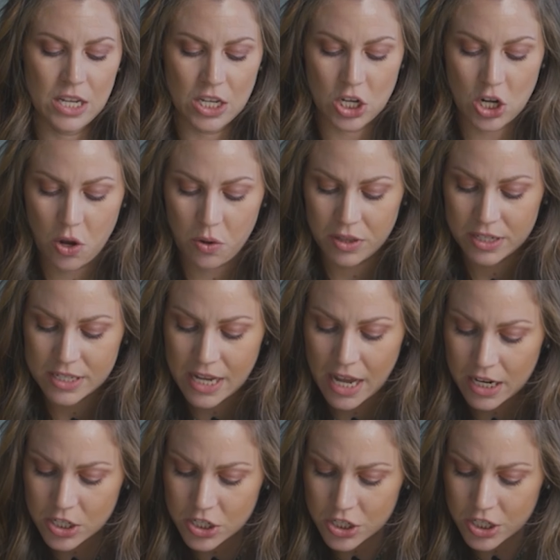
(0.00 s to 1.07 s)
You know, the
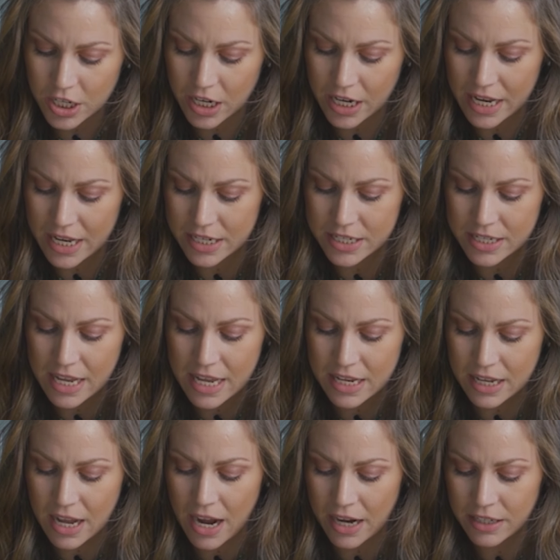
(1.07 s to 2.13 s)
texture, it
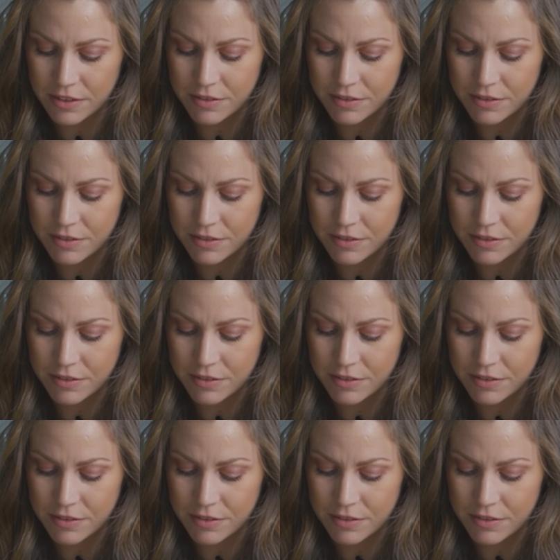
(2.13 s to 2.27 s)
kind